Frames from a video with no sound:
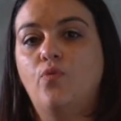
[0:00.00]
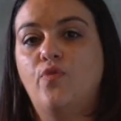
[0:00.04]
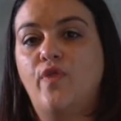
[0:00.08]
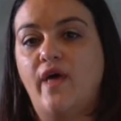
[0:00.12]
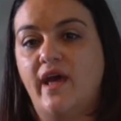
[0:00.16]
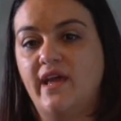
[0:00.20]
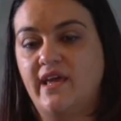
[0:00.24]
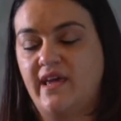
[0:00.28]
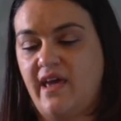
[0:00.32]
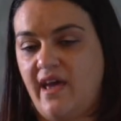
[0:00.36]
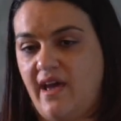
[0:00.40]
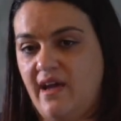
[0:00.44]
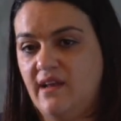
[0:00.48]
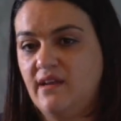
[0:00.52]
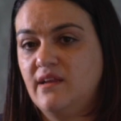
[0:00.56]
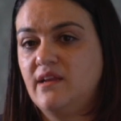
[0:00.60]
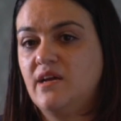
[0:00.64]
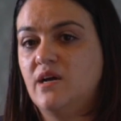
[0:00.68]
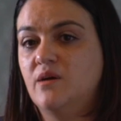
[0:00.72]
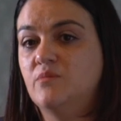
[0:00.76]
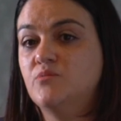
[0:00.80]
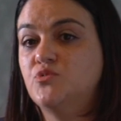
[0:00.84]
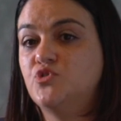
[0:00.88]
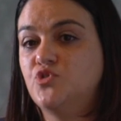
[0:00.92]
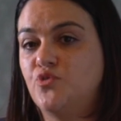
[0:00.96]
they can
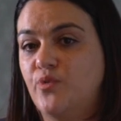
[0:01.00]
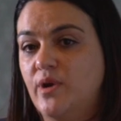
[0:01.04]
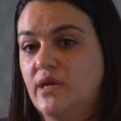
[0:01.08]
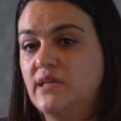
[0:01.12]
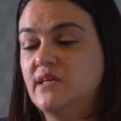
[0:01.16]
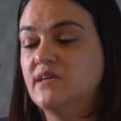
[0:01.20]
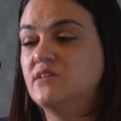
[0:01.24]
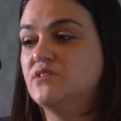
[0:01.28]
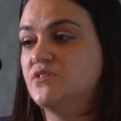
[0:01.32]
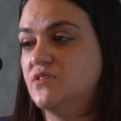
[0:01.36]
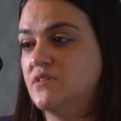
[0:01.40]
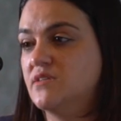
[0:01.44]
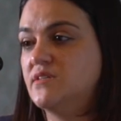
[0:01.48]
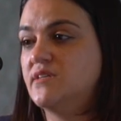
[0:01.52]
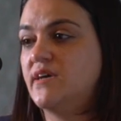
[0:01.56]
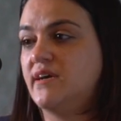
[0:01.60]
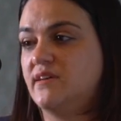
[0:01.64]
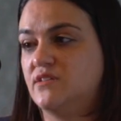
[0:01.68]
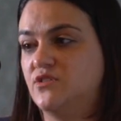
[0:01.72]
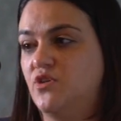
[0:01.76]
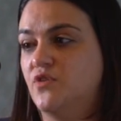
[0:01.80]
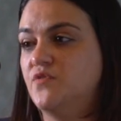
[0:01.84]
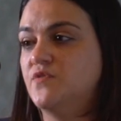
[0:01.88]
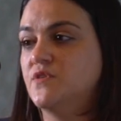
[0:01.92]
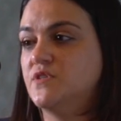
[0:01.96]
come directly to the
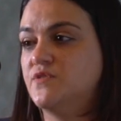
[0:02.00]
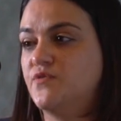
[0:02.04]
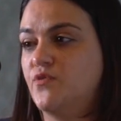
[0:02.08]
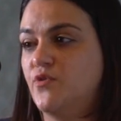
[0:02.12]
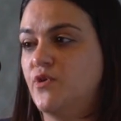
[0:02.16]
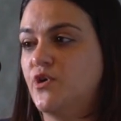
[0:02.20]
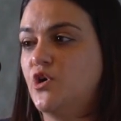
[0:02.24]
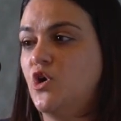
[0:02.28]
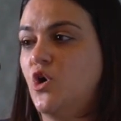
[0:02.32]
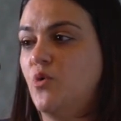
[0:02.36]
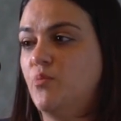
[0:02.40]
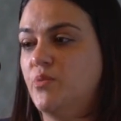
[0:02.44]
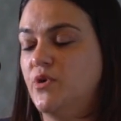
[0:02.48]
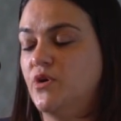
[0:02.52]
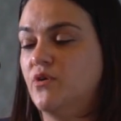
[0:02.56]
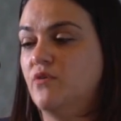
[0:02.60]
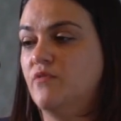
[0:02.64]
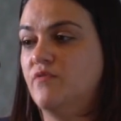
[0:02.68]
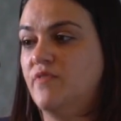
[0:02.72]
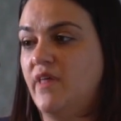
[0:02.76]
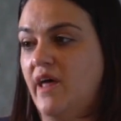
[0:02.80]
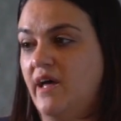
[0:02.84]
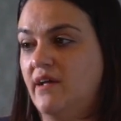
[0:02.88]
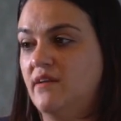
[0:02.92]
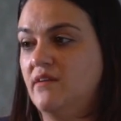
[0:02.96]
tax office for a copy
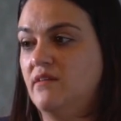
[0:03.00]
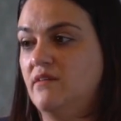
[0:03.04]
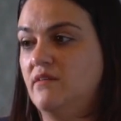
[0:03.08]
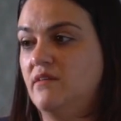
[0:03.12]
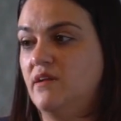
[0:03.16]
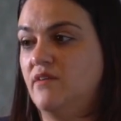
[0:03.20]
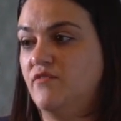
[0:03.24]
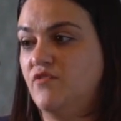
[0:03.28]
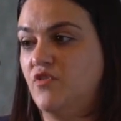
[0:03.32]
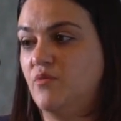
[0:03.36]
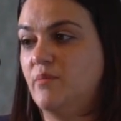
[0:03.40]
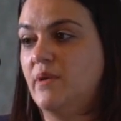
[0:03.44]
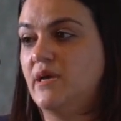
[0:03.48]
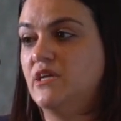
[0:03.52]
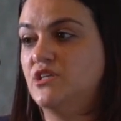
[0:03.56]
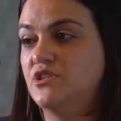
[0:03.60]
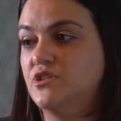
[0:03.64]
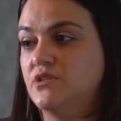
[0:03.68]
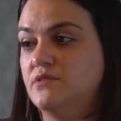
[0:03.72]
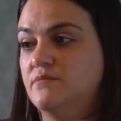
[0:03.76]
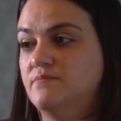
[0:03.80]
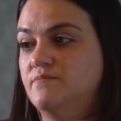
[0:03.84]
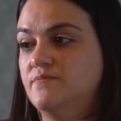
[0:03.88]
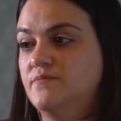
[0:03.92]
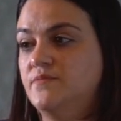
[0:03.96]
of that
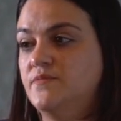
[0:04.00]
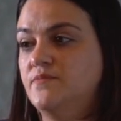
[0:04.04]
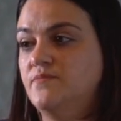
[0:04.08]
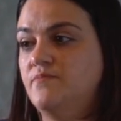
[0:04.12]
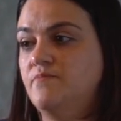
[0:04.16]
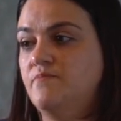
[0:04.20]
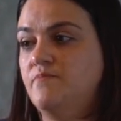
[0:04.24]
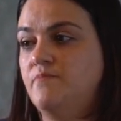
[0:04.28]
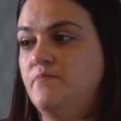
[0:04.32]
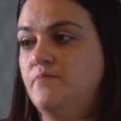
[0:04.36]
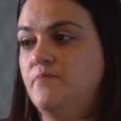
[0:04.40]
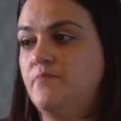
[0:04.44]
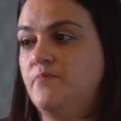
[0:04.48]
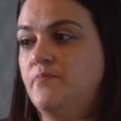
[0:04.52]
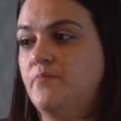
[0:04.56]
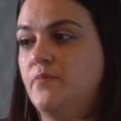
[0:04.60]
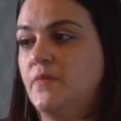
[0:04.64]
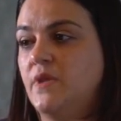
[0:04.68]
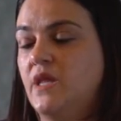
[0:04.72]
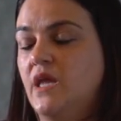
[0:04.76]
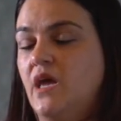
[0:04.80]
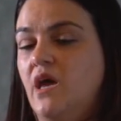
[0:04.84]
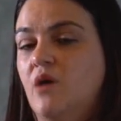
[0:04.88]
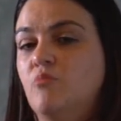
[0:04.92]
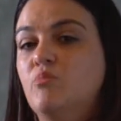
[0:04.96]
information.
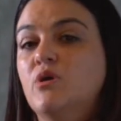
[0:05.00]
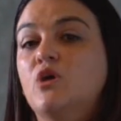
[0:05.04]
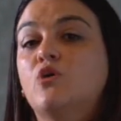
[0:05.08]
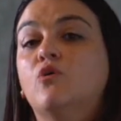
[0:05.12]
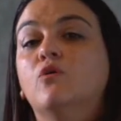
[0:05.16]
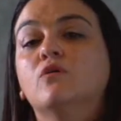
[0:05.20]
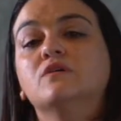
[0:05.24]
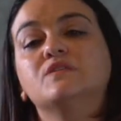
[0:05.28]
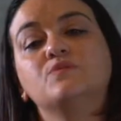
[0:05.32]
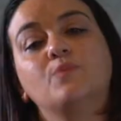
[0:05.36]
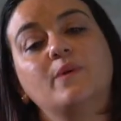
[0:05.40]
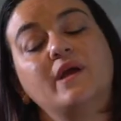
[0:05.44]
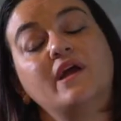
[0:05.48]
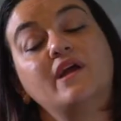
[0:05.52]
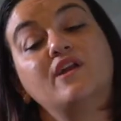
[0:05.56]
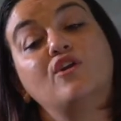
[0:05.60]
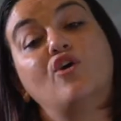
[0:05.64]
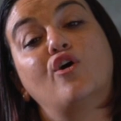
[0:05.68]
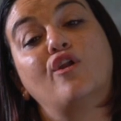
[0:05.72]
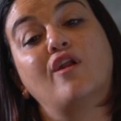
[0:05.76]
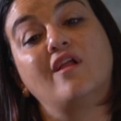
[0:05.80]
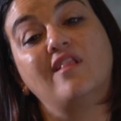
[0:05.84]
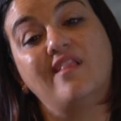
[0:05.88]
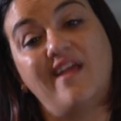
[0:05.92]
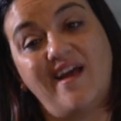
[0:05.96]
And because we are
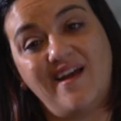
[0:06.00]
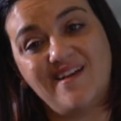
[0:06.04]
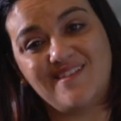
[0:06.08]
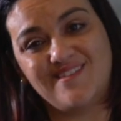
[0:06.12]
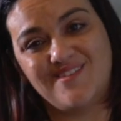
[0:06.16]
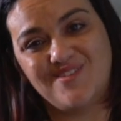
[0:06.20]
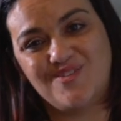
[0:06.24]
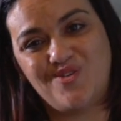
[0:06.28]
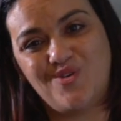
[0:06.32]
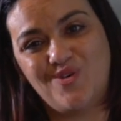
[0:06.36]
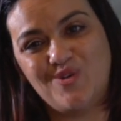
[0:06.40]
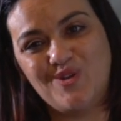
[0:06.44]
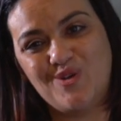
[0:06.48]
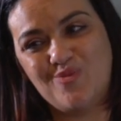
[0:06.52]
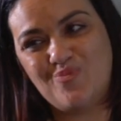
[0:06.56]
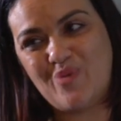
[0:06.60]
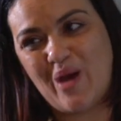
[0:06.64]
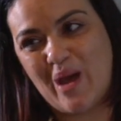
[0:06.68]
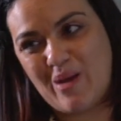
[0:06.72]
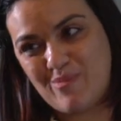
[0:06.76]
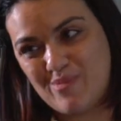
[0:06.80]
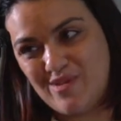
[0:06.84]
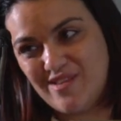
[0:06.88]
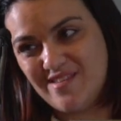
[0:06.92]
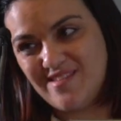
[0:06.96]
not allowed to call it
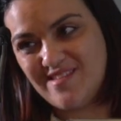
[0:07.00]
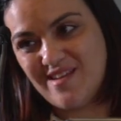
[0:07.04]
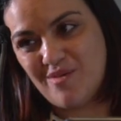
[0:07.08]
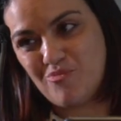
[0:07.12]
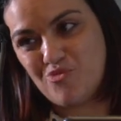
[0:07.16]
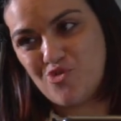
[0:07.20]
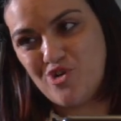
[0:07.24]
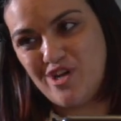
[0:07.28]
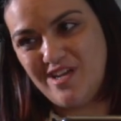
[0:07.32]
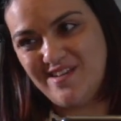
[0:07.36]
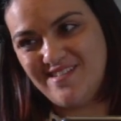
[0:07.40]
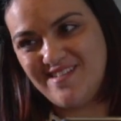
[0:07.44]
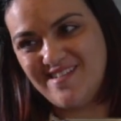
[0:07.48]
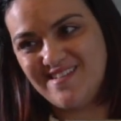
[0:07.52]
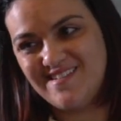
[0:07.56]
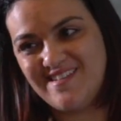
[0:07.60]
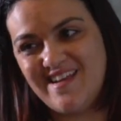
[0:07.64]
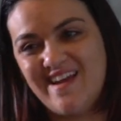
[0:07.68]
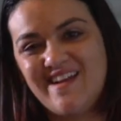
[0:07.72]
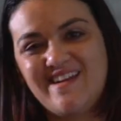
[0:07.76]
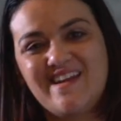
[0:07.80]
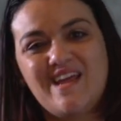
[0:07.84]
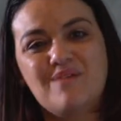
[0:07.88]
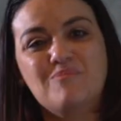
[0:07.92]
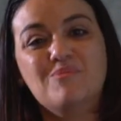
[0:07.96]
payment summary, because
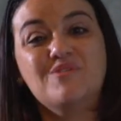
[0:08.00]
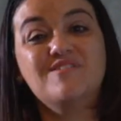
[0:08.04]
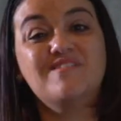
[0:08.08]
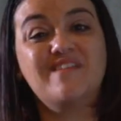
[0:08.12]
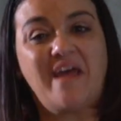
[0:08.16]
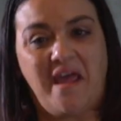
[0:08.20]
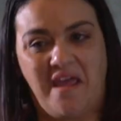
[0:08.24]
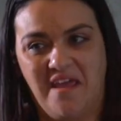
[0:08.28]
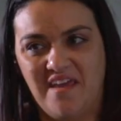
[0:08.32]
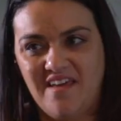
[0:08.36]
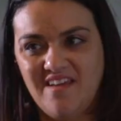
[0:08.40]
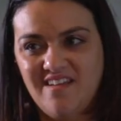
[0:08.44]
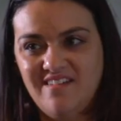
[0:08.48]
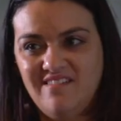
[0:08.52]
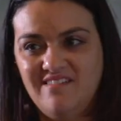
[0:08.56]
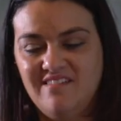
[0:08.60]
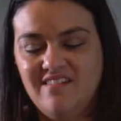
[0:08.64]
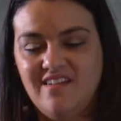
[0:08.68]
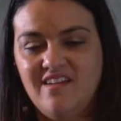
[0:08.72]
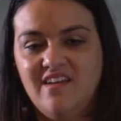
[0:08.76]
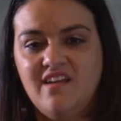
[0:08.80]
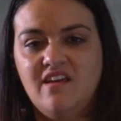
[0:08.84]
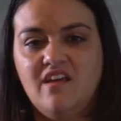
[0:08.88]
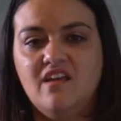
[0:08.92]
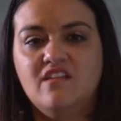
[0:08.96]
that name is taken,
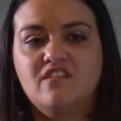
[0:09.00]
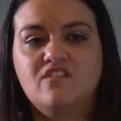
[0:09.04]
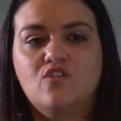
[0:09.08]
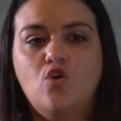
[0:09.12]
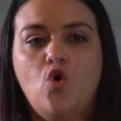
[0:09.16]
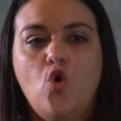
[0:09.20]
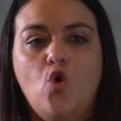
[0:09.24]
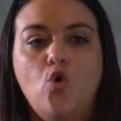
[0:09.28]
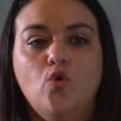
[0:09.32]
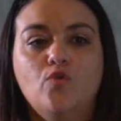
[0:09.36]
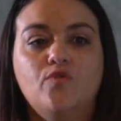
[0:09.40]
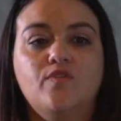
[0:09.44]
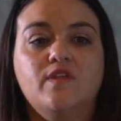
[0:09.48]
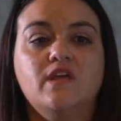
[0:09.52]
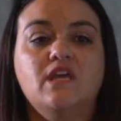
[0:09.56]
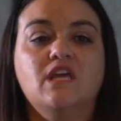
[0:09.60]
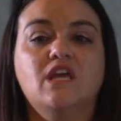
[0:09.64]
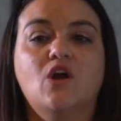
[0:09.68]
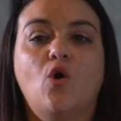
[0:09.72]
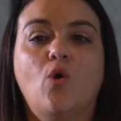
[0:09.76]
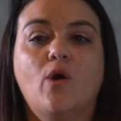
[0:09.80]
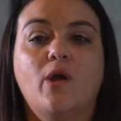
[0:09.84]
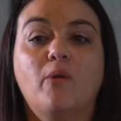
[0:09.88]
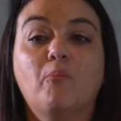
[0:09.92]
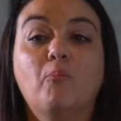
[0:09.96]
it's called the
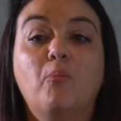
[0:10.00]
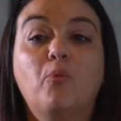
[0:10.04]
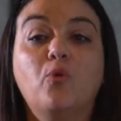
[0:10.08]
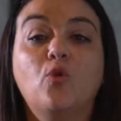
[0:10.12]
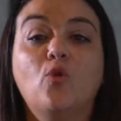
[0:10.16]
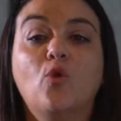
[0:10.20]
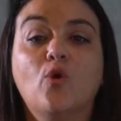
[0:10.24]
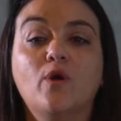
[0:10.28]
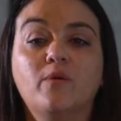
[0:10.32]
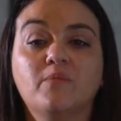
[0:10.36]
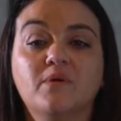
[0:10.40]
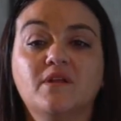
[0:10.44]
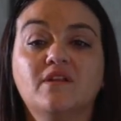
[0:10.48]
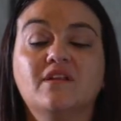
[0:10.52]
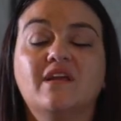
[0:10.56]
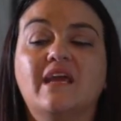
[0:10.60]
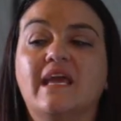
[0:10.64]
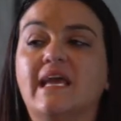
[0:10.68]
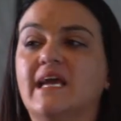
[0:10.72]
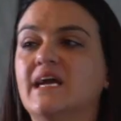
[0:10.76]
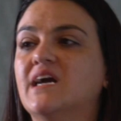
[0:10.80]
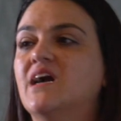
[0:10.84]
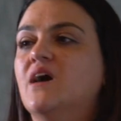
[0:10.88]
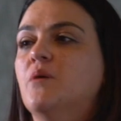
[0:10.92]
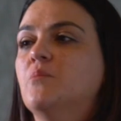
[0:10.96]
employment
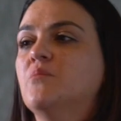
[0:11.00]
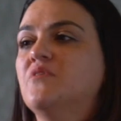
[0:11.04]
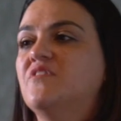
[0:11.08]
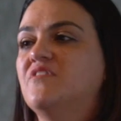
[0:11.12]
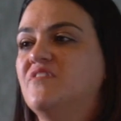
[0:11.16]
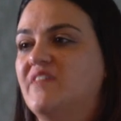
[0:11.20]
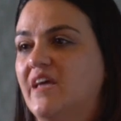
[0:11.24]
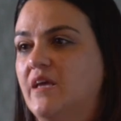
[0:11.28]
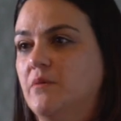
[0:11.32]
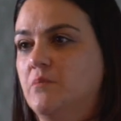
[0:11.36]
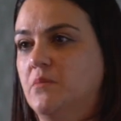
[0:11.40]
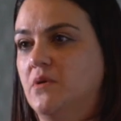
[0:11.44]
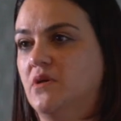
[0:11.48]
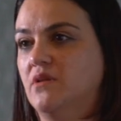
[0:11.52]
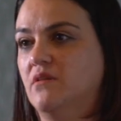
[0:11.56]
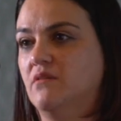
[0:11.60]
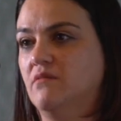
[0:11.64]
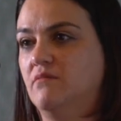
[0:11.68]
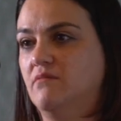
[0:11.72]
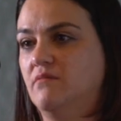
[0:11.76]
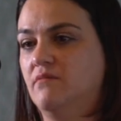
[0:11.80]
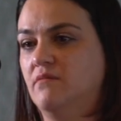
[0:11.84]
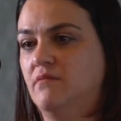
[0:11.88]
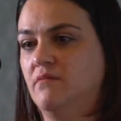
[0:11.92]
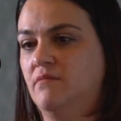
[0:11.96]
income statement.
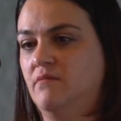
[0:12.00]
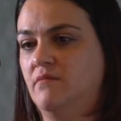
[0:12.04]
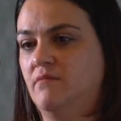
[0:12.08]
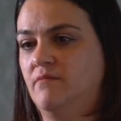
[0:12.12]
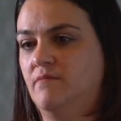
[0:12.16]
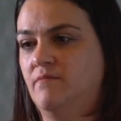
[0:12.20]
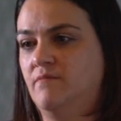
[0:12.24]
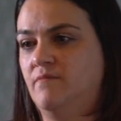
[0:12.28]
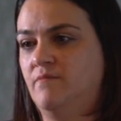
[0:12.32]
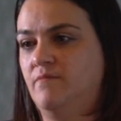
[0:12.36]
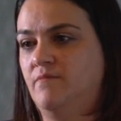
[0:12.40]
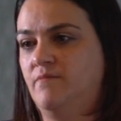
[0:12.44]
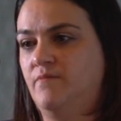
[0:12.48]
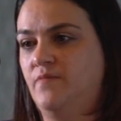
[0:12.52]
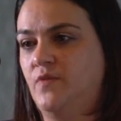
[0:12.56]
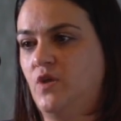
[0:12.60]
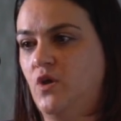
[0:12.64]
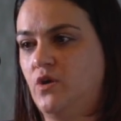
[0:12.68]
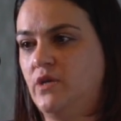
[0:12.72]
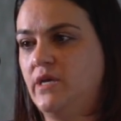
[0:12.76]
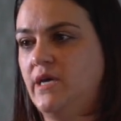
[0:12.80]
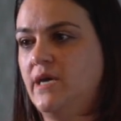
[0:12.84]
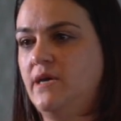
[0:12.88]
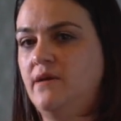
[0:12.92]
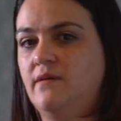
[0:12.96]

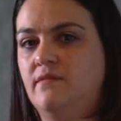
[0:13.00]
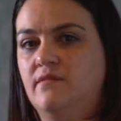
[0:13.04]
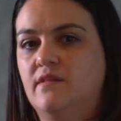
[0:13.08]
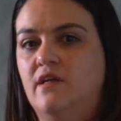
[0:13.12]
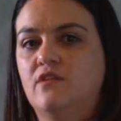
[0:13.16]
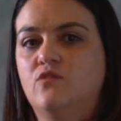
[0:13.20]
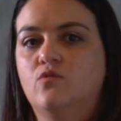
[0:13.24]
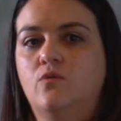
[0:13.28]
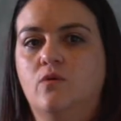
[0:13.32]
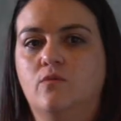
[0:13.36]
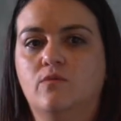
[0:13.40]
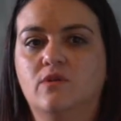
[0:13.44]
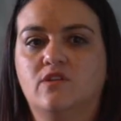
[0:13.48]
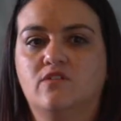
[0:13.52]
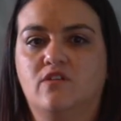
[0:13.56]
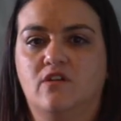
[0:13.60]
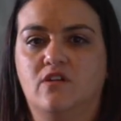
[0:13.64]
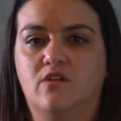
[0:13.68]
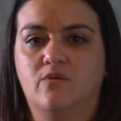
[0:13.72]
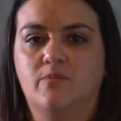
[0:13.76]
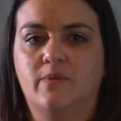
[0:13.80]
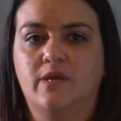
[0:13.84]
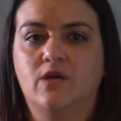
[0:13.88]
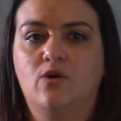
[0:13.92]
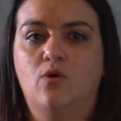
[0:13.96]
Okay, that's what it's
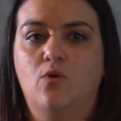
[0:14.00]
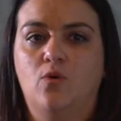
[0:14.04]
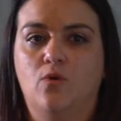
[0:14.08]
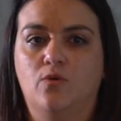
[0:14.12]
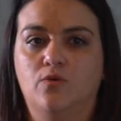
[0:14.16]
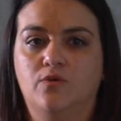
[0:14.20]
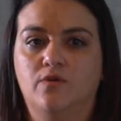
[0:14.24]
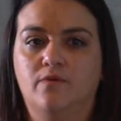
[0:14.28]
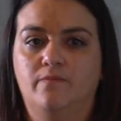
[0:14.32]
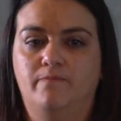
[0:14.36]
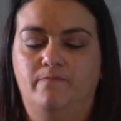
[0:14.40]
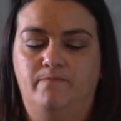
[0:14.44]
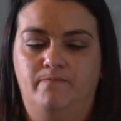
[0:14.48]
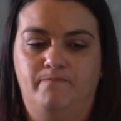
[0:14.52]
going to be called.